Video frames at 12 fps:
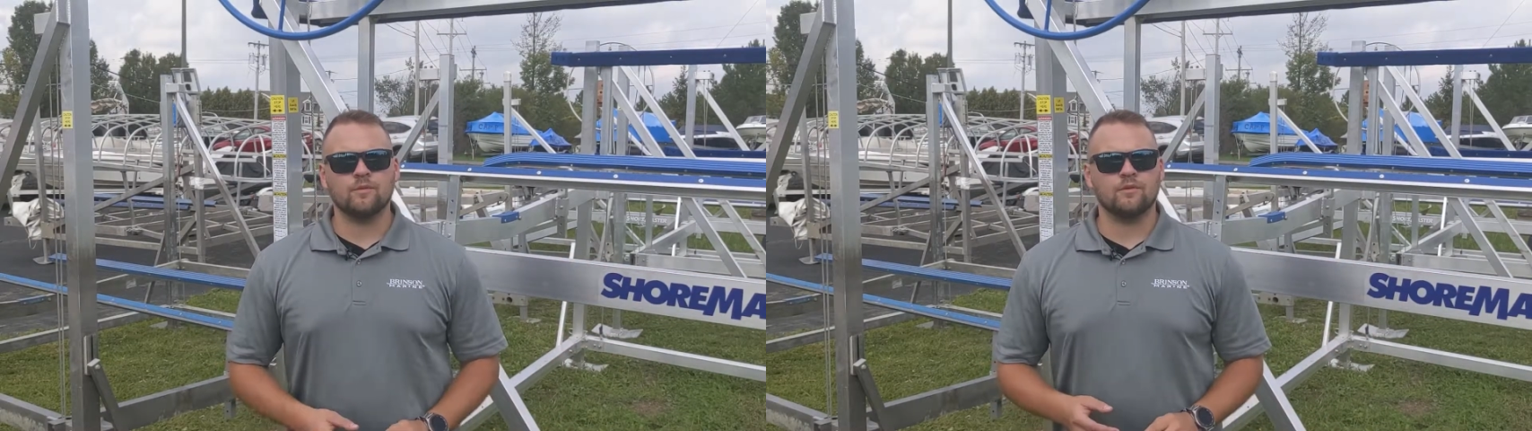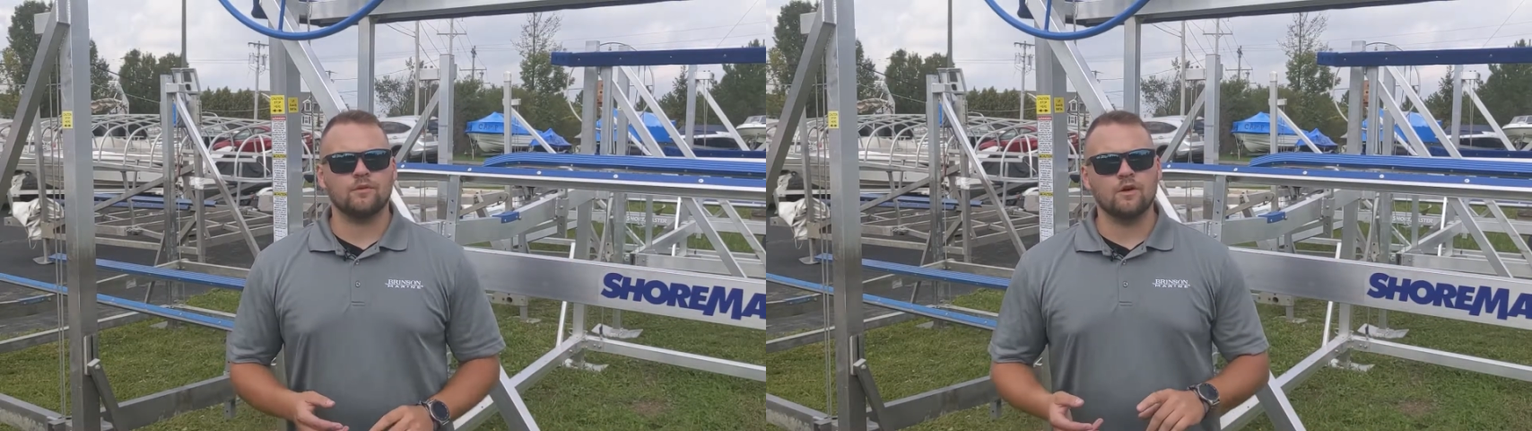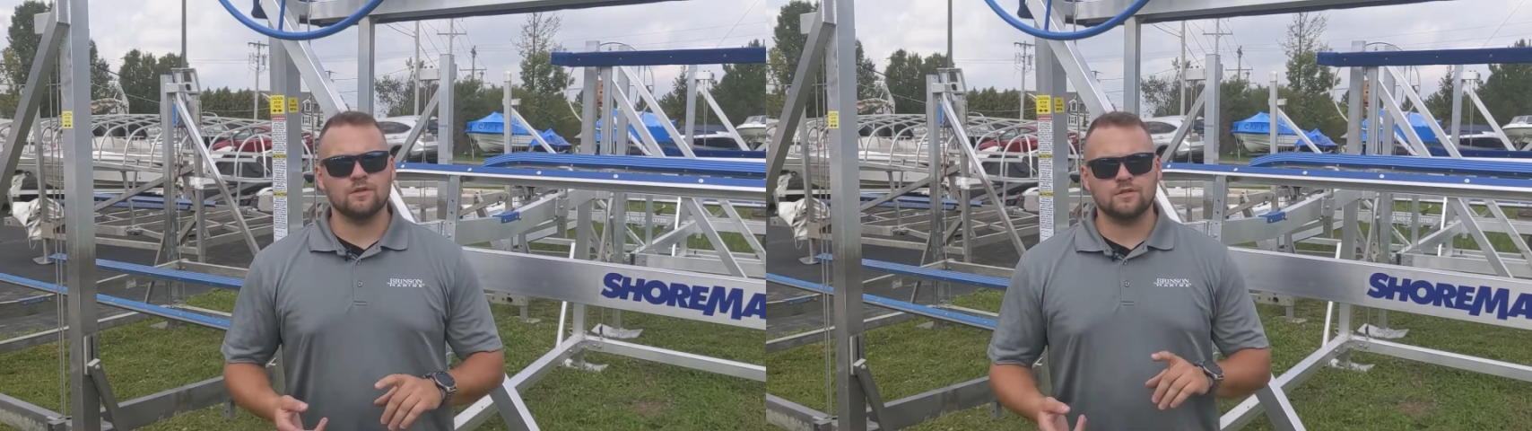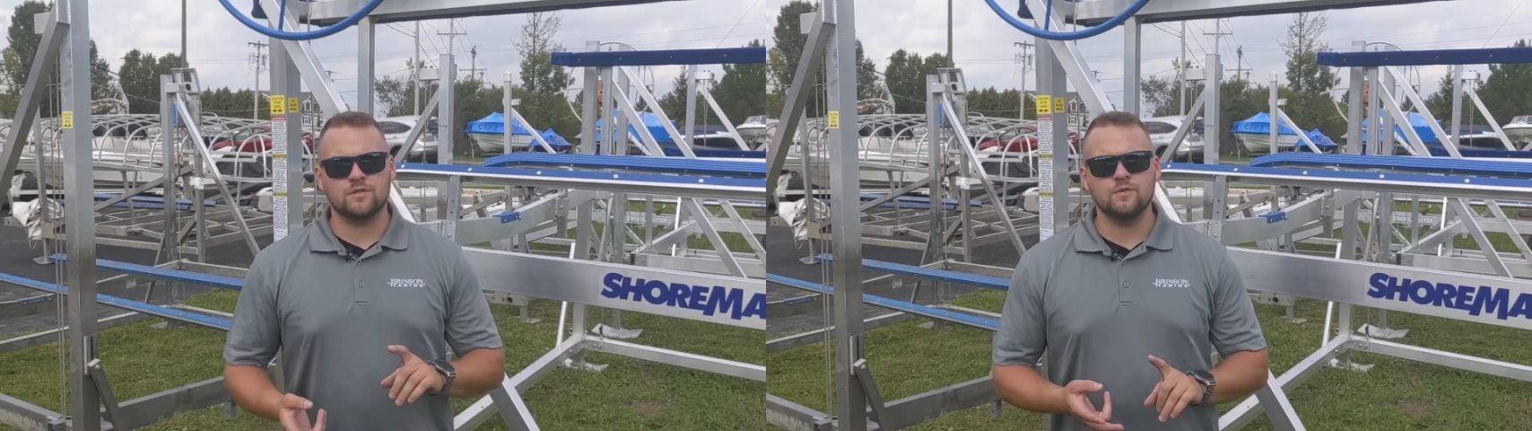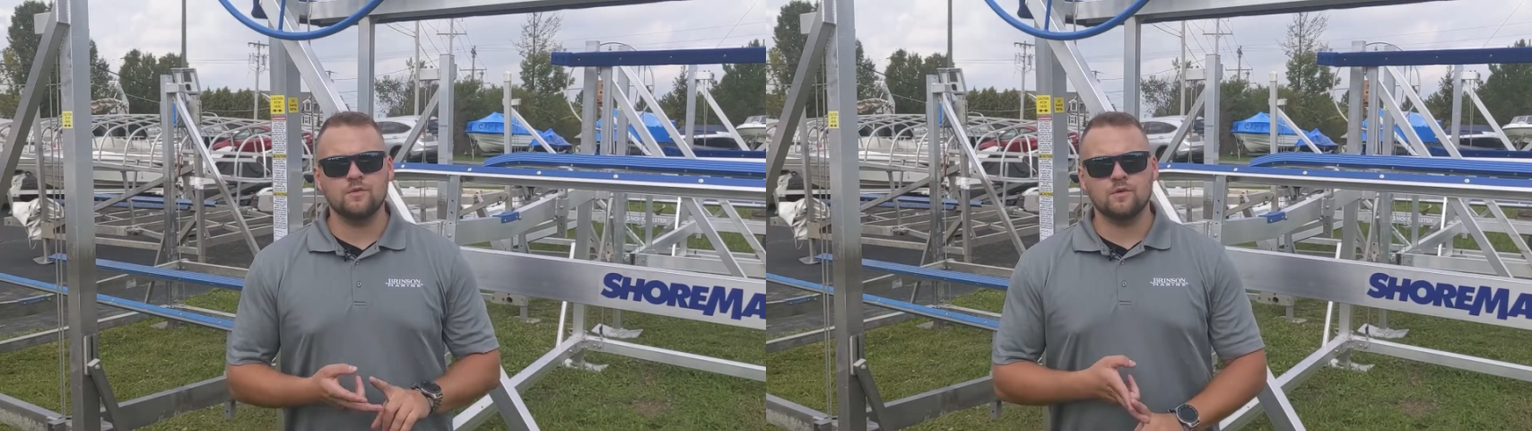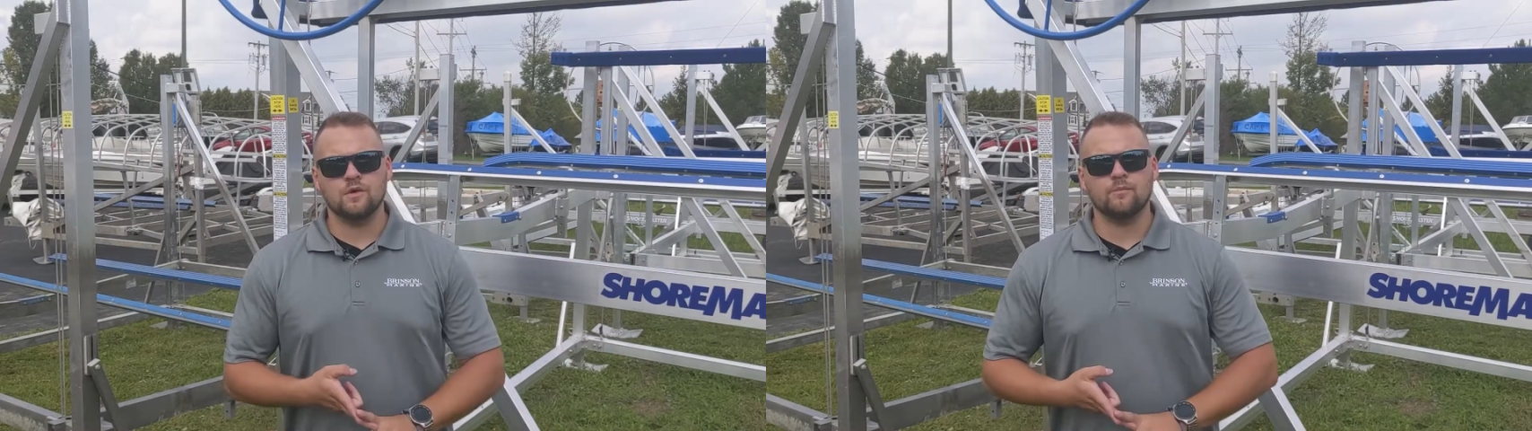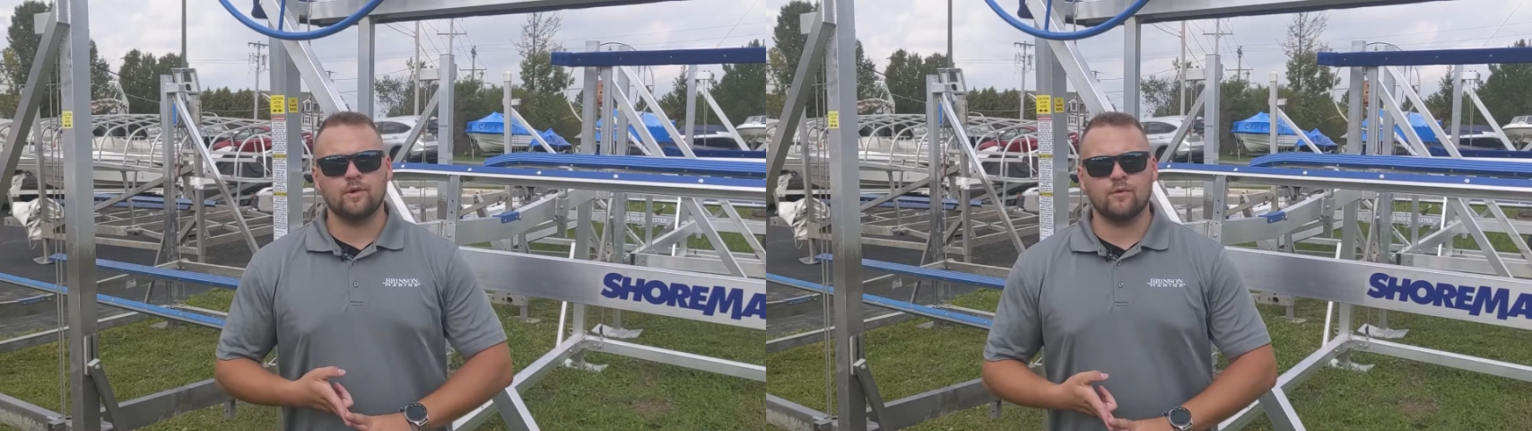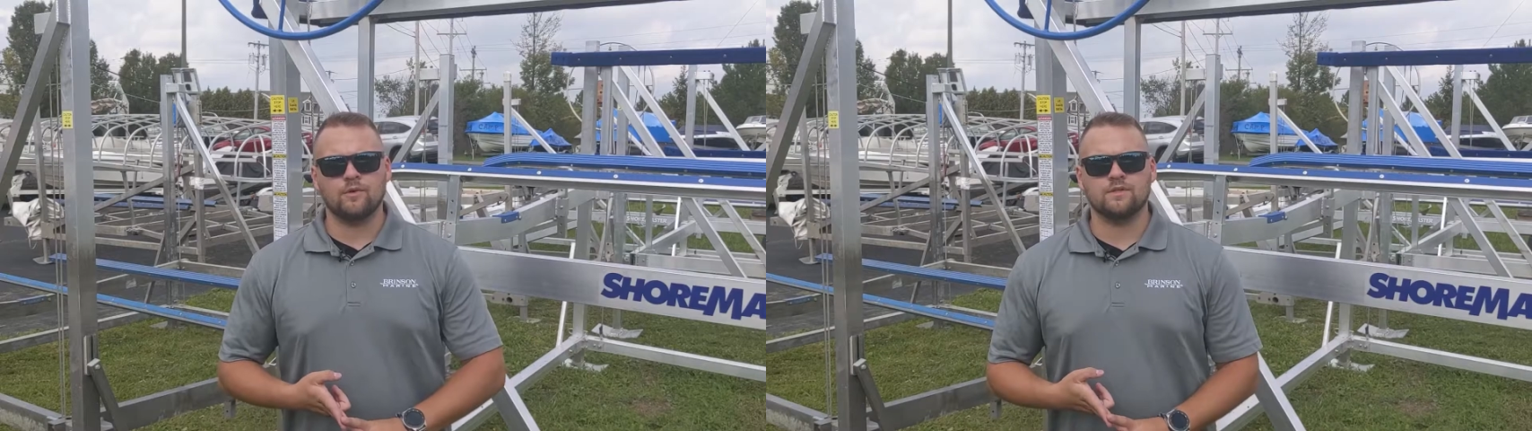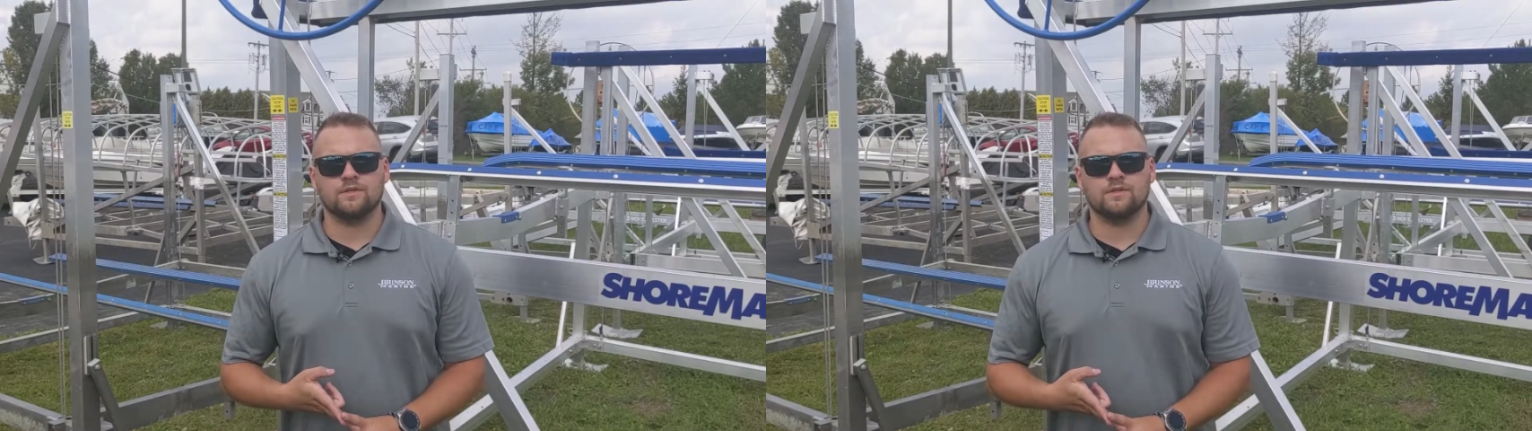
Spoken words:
but there are two components